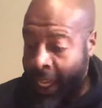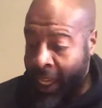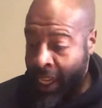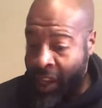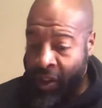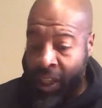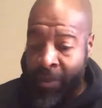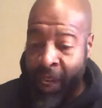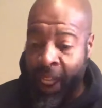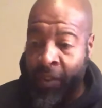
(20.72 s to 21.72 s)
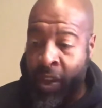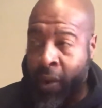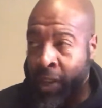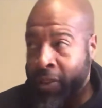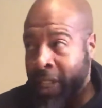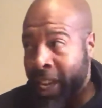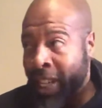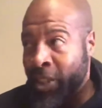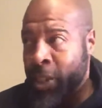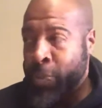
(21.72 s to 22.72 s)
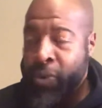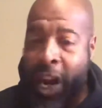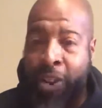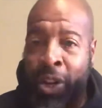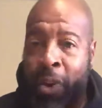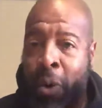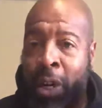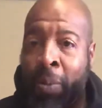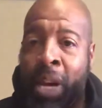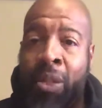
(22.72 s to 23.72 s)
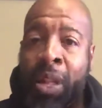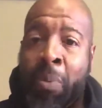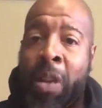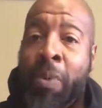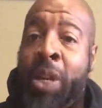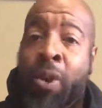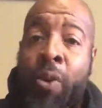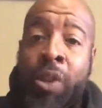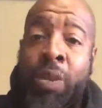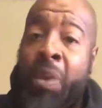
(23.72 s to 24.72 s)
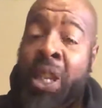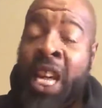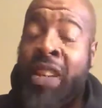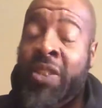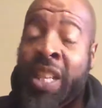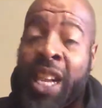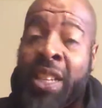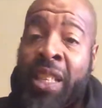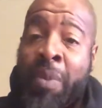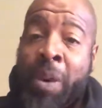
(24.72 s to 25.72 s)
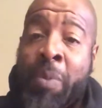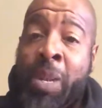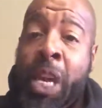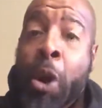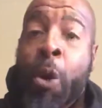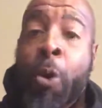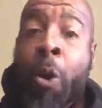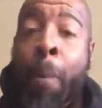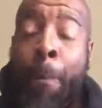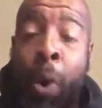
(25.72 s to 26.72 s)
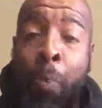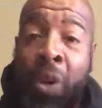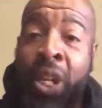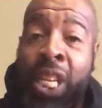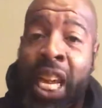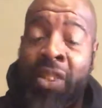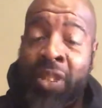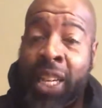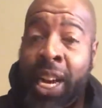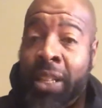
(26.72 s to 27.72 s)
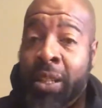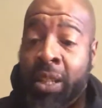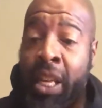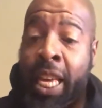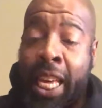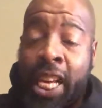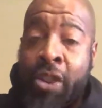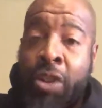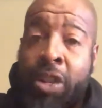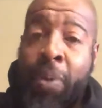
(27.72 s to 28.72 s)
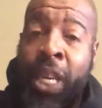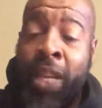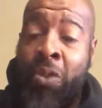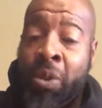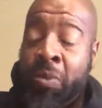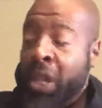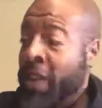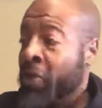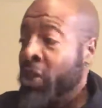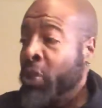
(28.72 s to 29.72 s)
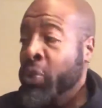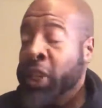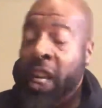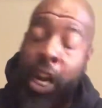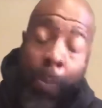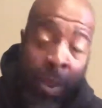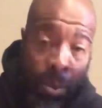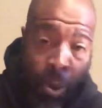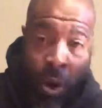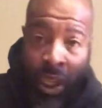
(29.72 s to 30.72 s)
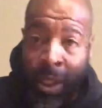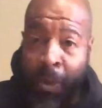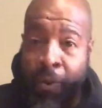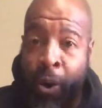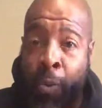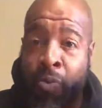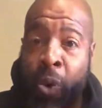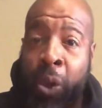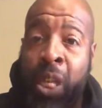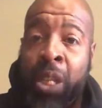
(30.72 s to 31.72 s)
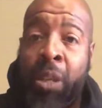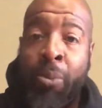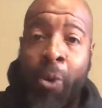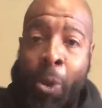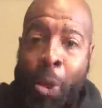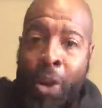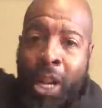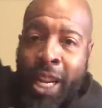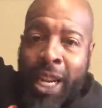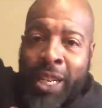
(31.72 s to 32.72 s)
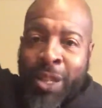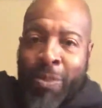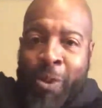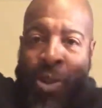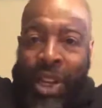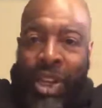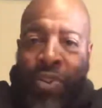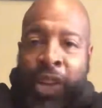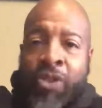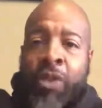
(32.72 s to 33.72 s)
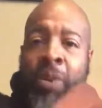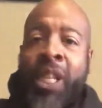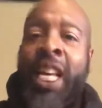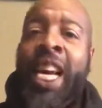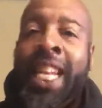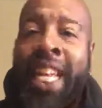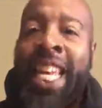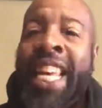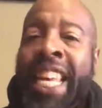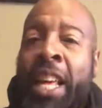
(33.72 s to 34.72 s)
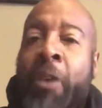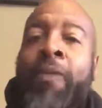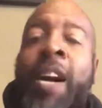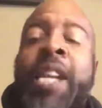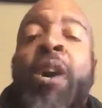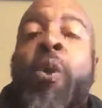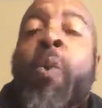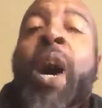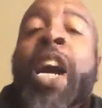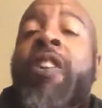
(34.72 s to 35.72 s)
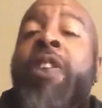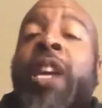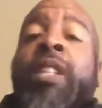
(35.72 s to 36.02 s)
He or she may give you exercises prior to going to bed. They may be core stability exercises. They may be mobility exercises. He or she may give you some stuff as soon as you get up in the morning, some foam rolling, some nice morning stretches. But again, find out why you're not